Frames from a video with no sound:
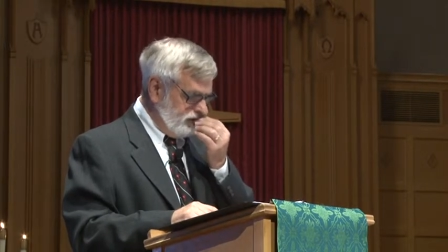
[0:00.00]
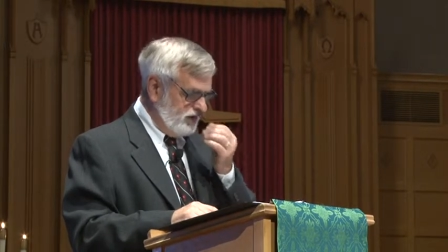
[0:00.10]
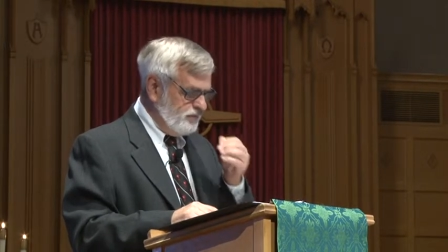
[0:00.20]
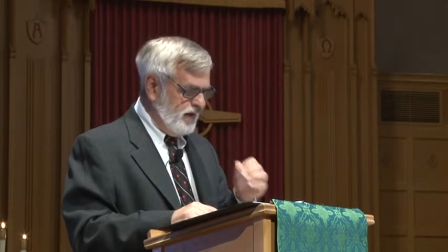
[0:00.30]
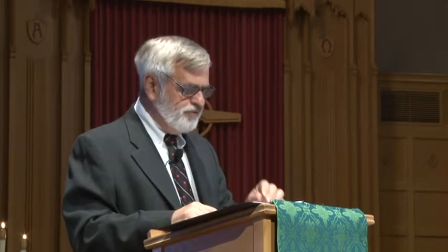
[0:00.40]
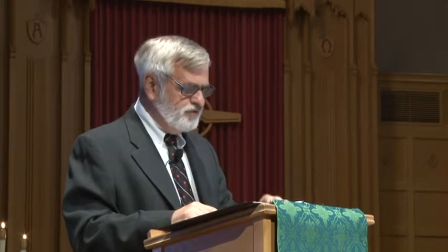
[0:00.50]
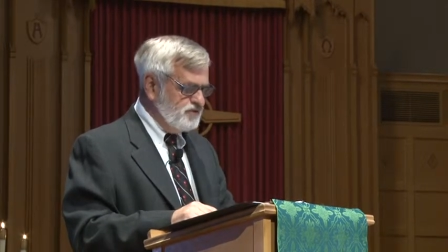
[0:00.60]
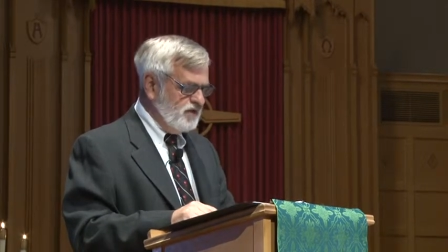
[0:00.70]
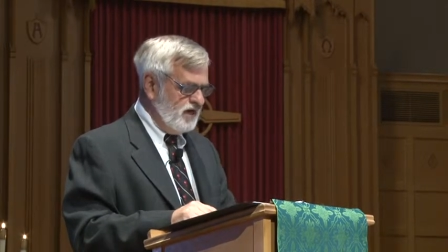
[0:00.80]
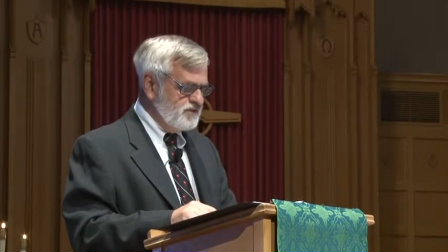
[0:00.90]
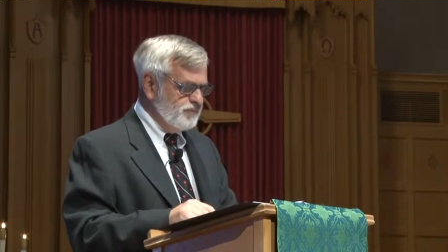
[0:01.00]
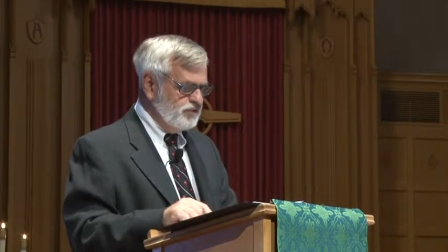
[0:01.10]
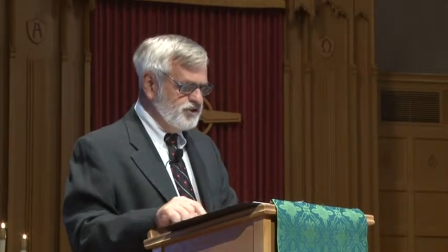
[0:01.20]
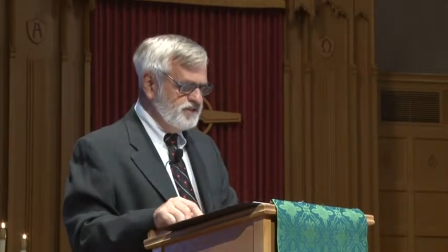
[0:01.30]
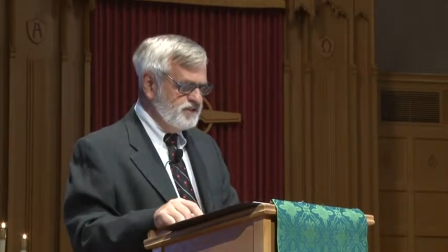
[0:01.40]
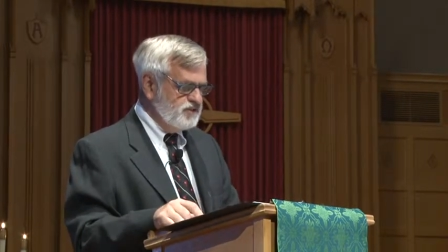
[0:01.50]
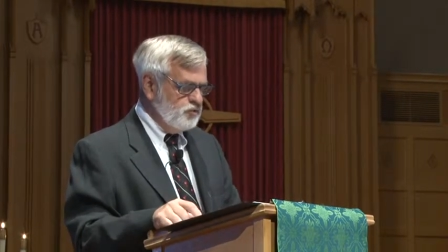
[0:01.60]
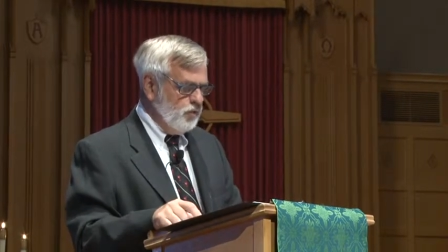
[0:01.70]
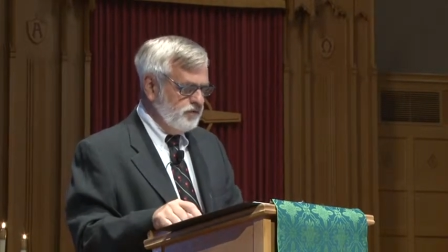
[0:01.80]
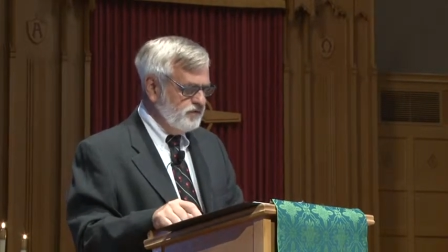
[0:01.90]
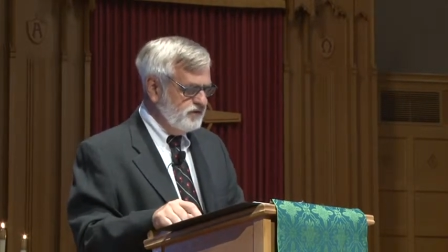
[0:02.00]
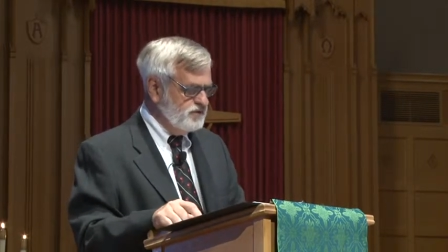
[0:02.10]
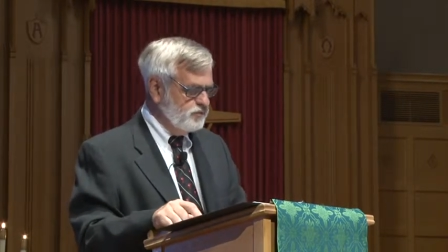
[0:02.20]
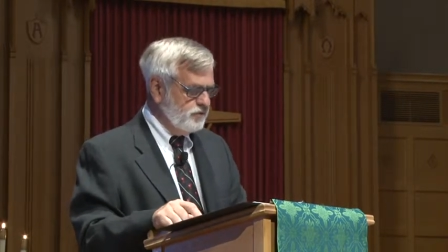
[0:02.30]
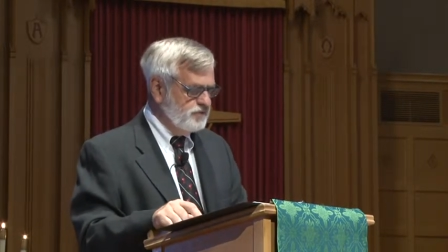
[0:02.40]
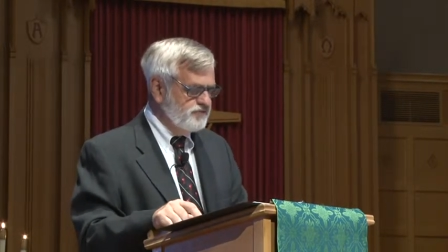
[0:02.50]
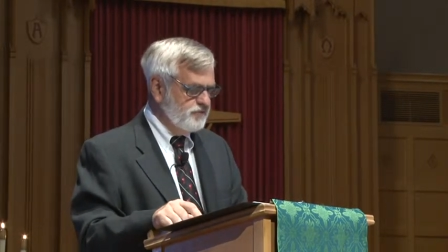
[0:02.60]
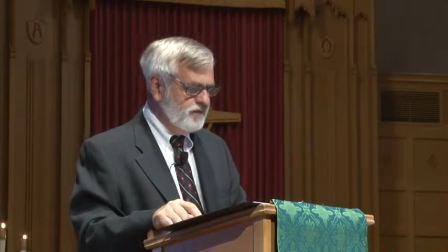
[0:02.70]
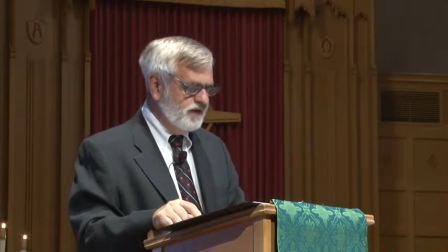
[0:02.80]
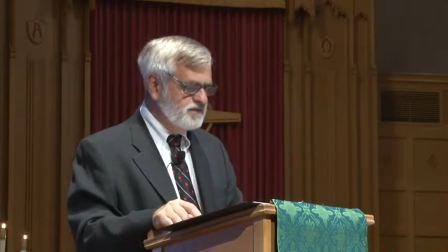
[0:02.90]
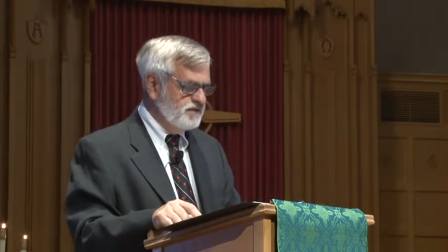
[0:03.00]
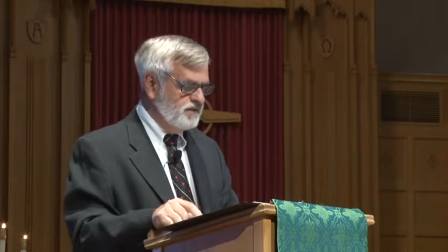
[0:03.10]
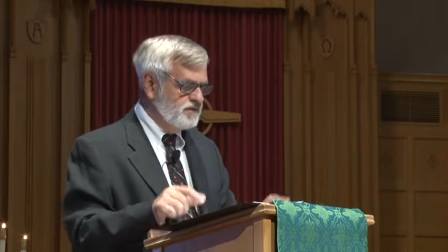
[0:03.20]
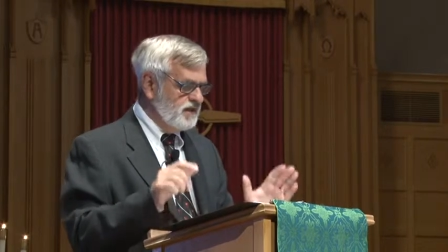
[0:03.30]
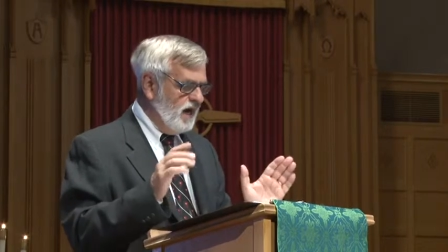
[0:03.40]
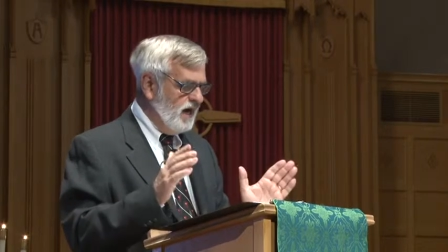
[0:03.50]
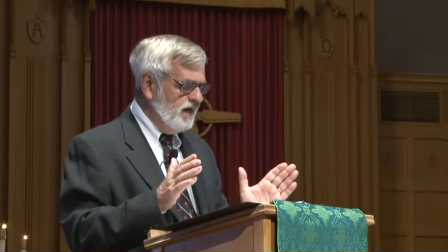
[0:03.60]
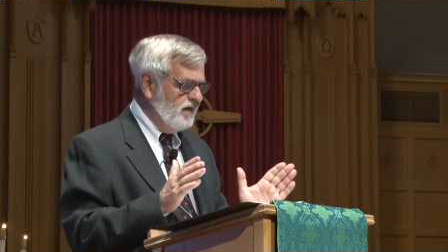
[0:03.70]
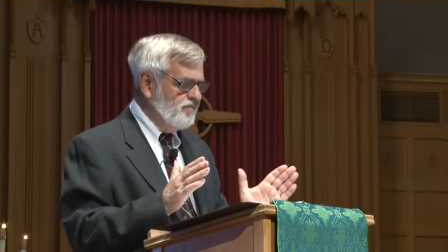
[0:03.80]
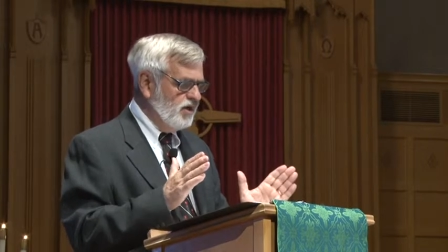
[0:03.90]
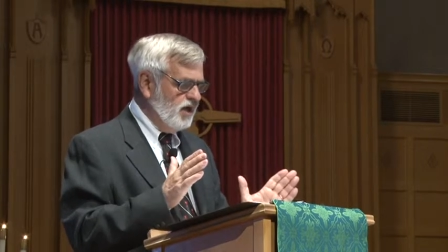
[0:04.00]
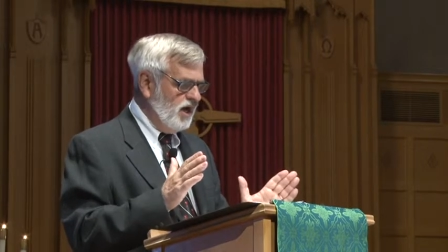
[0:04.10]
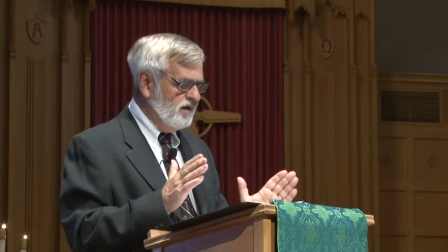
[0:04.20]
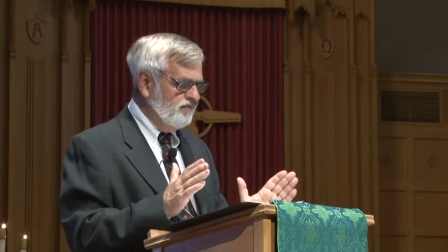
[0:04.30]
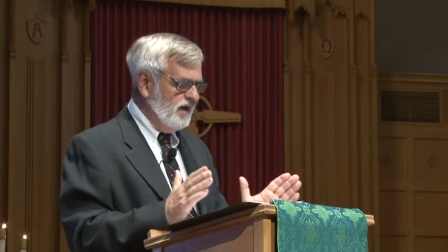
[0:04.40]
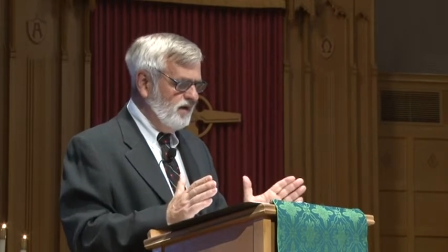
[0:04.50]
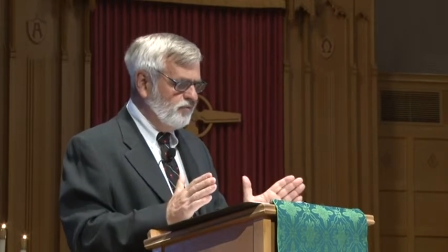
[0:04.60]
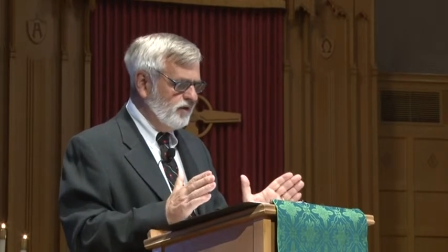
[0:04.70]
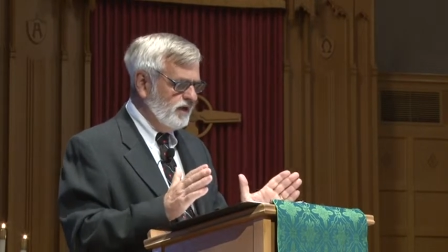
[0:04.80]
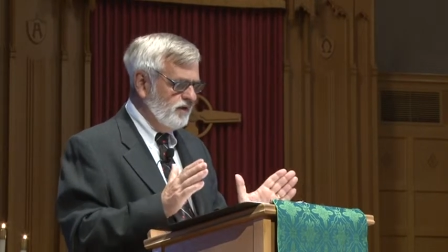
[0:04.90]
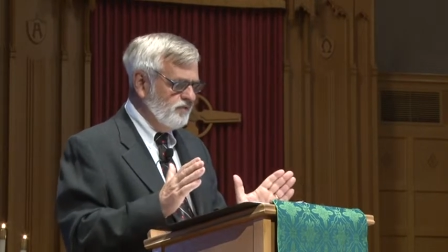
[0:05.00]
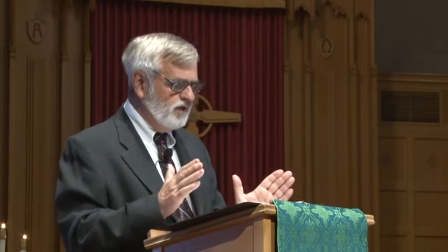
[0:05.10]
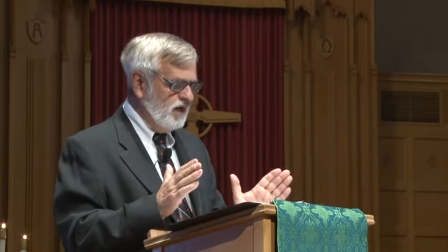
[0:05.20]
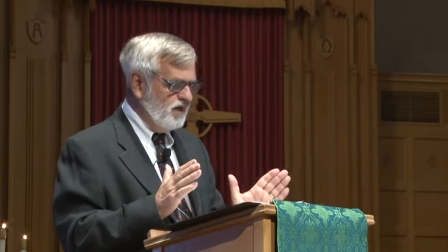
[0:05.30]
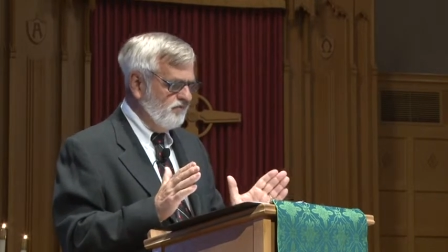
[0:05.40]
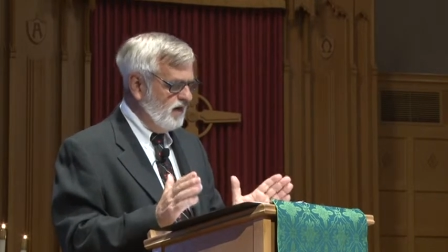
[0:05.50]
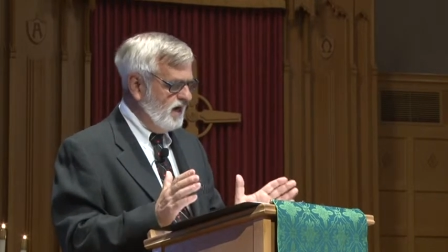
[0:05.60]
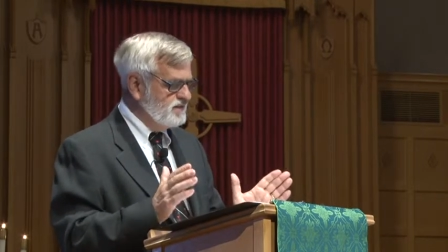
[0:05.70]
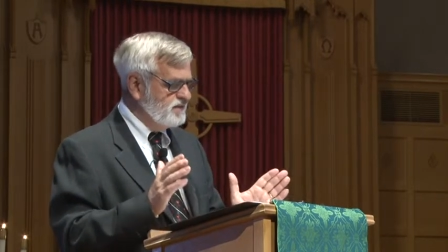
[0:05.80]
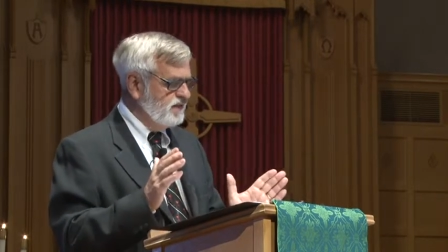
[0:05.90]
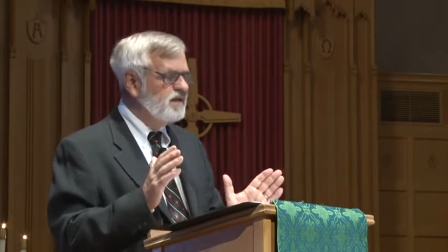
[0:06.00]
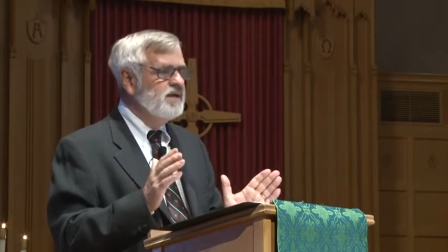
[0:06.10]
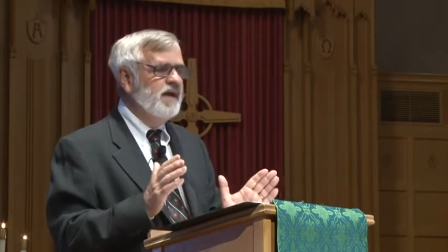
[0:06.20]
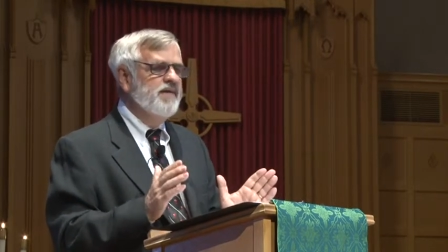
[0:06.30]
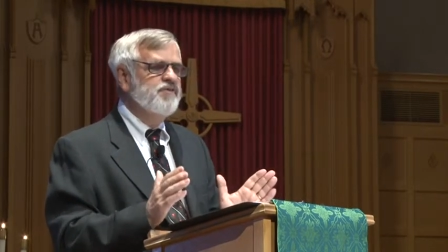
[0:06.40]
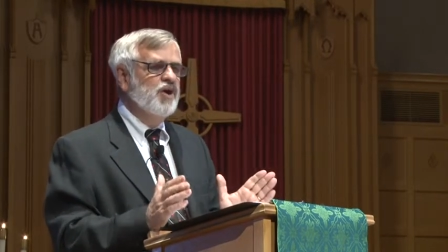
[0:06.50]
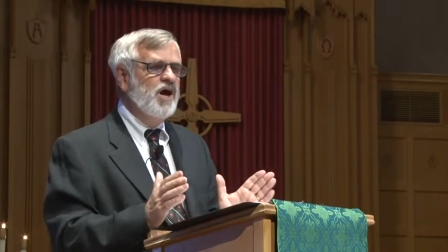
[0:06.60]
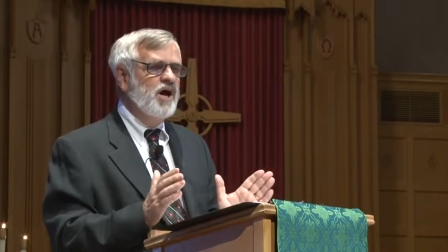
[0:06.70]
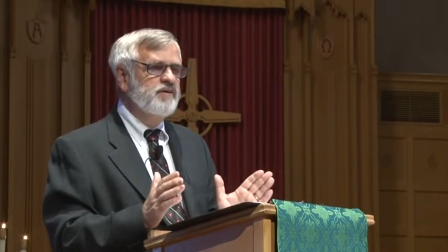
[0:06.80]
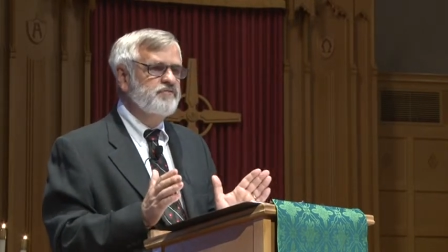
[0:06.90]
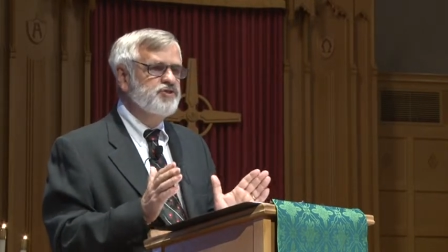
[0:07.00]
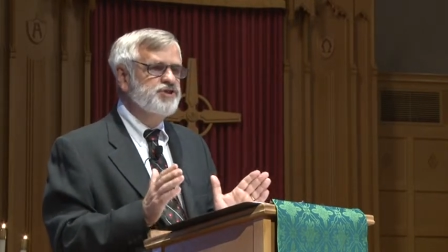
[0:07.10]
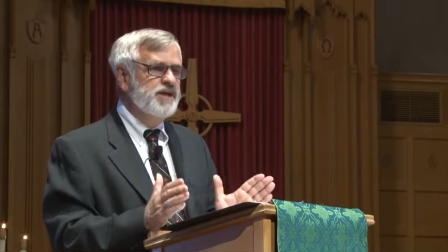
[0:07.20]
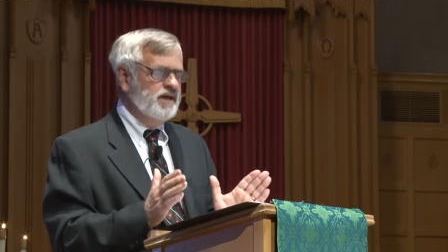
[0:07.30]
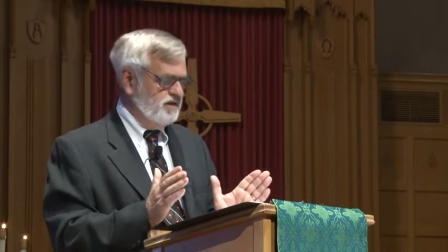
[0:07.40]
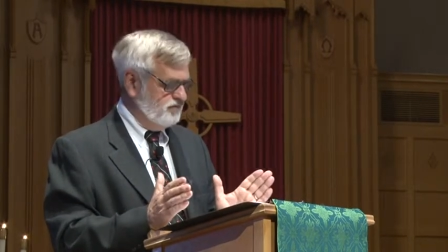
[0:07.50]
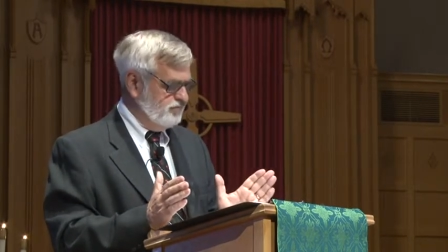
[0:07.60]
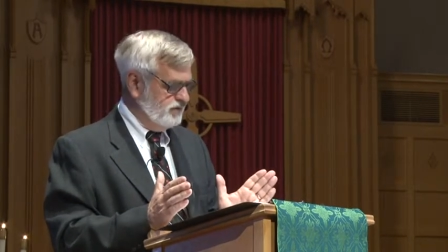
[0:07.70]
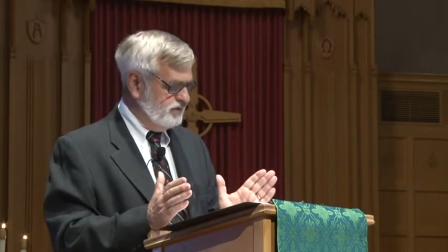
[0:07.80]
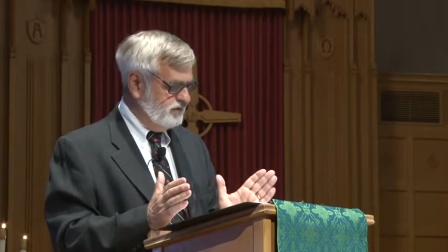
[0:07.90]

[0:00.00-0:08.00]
In Matthew's gospel, Jesus quoted these words from Exodus I am the God of Abraham, the God of Isaac, and the God of Jacob.